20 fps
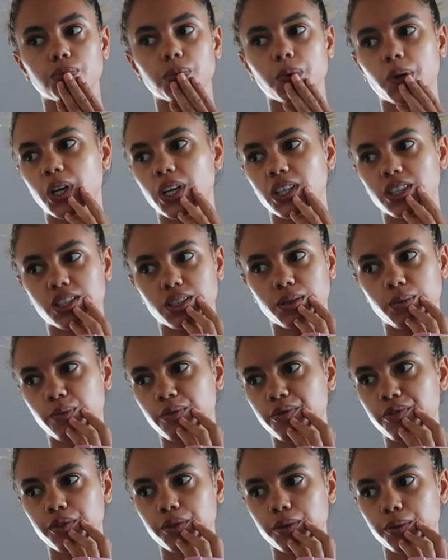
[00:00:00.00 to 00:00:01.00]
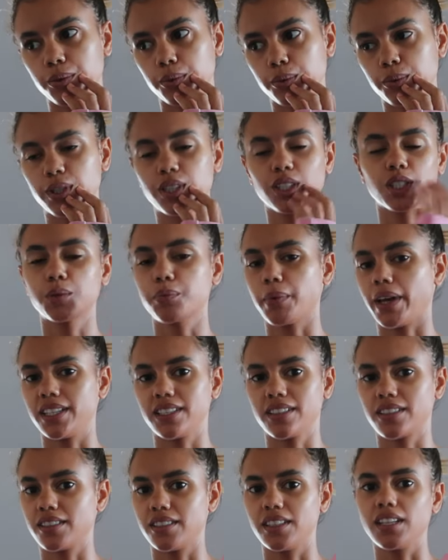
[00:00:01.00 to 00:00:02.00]
We got some food. We just
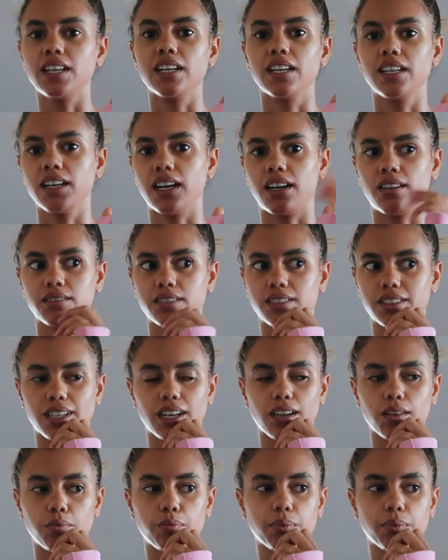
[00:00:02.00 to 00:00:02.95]
spent the day outside